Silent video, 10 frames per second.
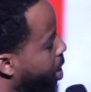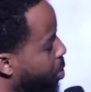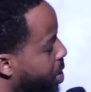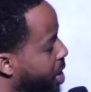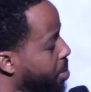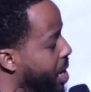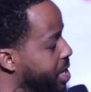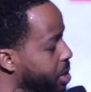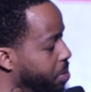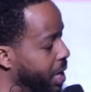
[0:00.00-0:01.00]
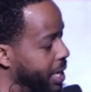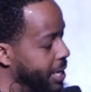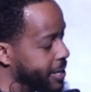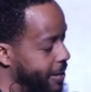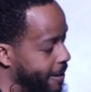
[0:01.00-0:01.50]
pray with him as he
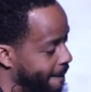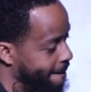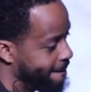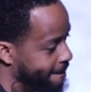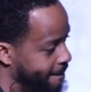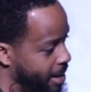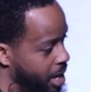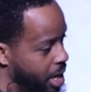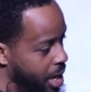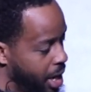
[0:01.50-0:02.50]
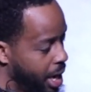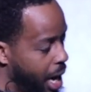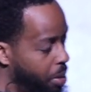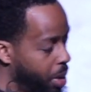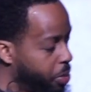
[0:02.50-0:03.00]
plays.
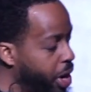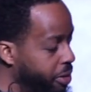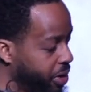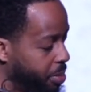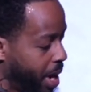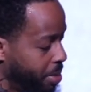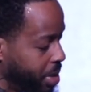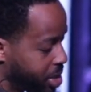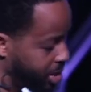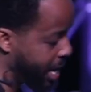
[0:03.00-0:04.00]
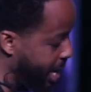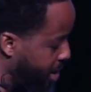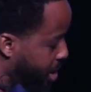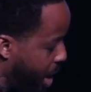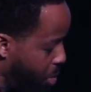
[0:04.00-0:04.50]
I want to pray for the babies
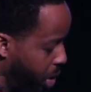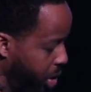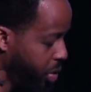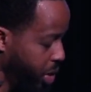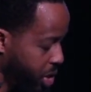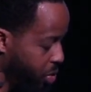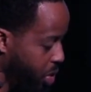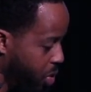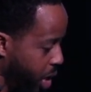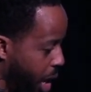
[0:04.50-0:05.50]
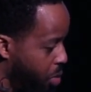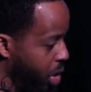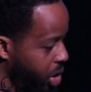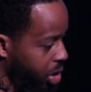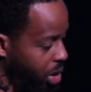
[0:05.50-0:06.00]
next. I want to do this real quick. I
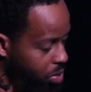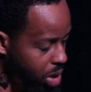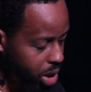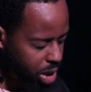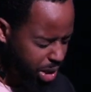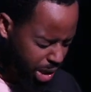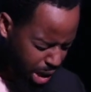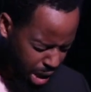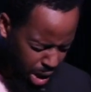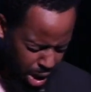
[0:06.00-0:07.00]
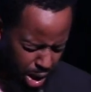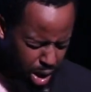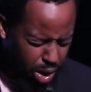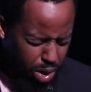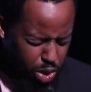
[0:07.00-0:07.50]
want to. I want to.
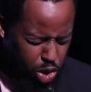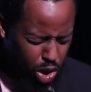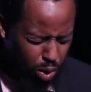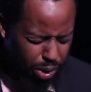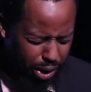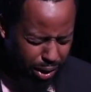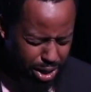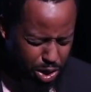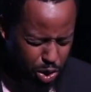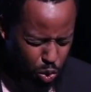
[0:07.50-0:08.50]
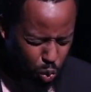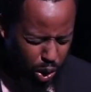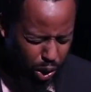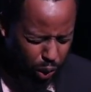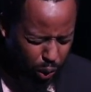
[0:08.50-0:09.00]
So there is this
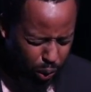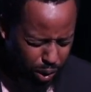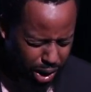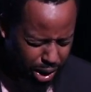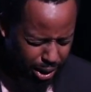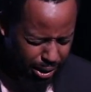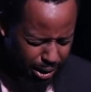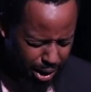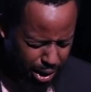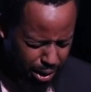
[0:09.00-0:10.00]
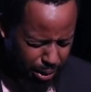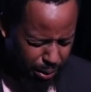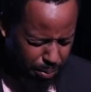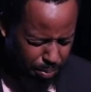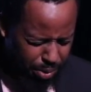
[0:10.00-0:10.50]
weird.
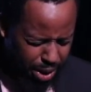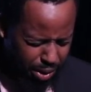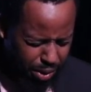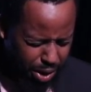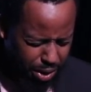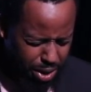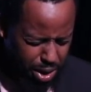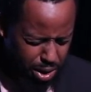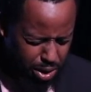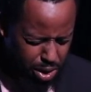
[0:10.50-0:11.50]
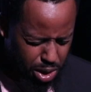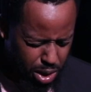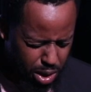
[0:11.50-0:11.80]
There, there is